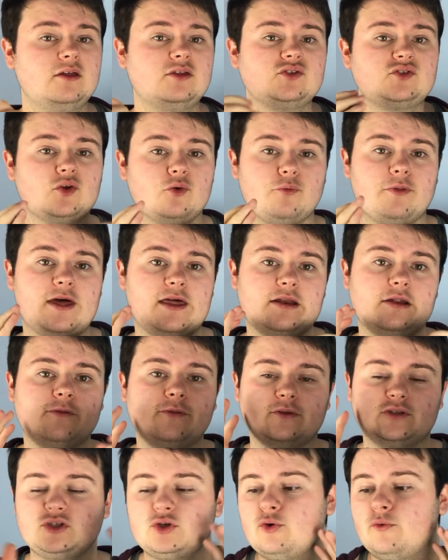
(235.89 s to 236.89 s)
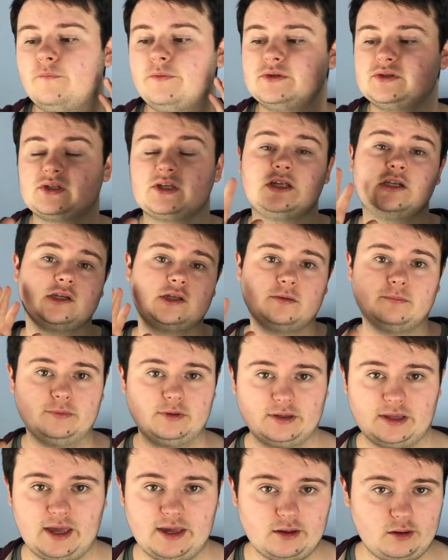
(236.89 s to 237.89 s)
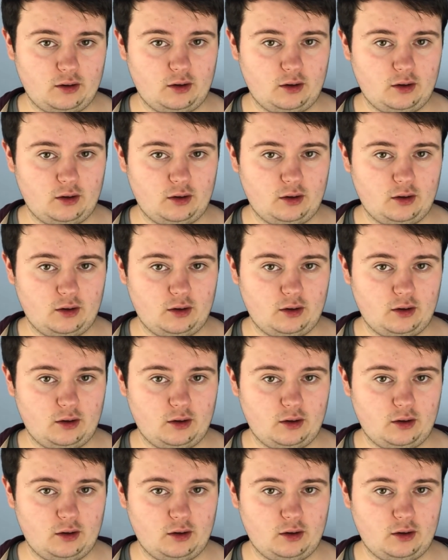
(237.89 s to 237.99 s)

so then the two of us can communicate a